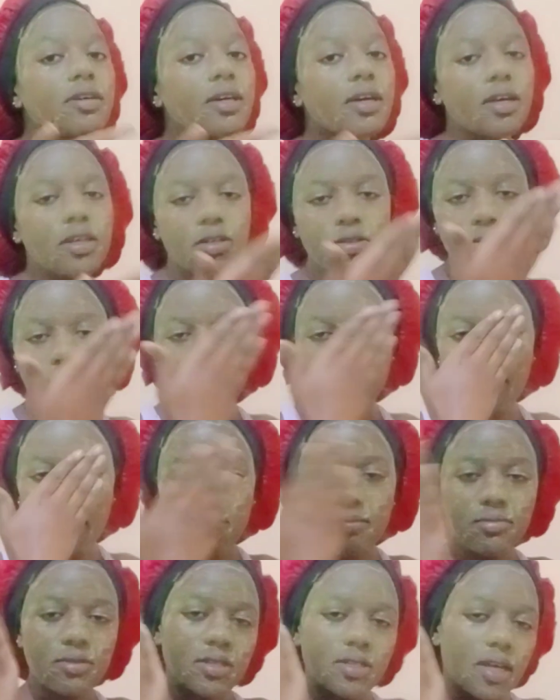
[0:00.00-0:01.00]
Okay, you
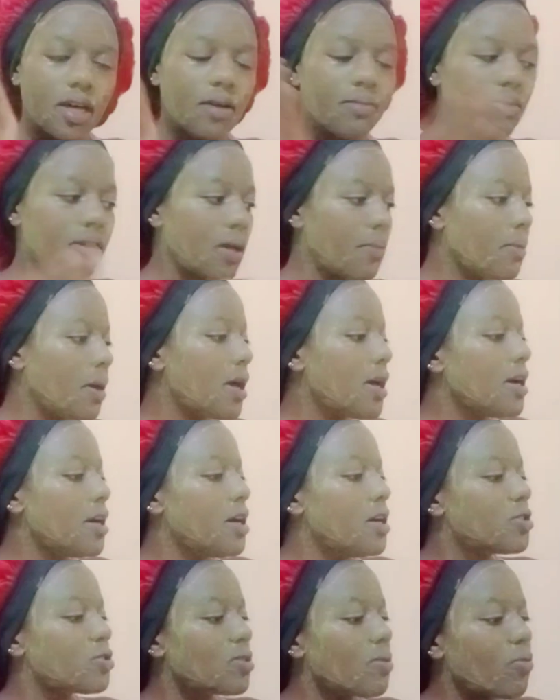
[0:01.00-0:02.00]
dab, dab, dab.
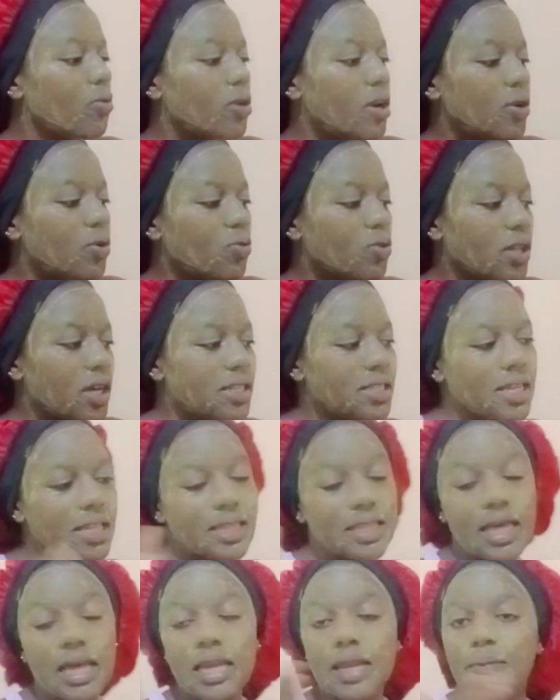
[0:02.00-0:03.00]
So I'm gonna do
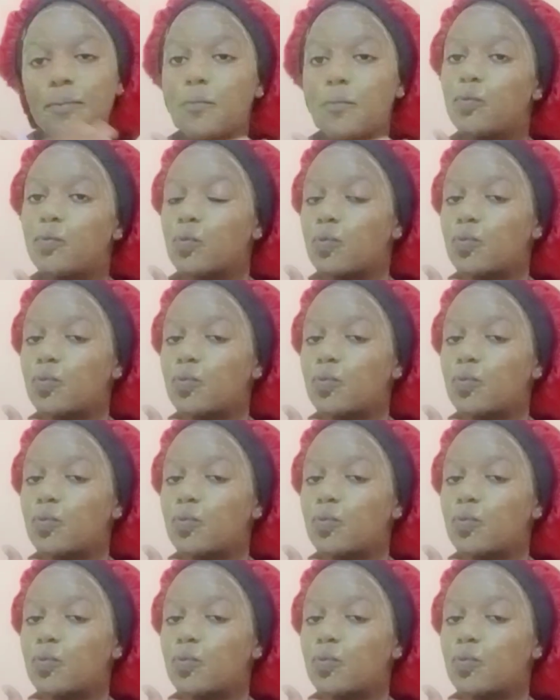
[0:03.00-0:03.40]
that and then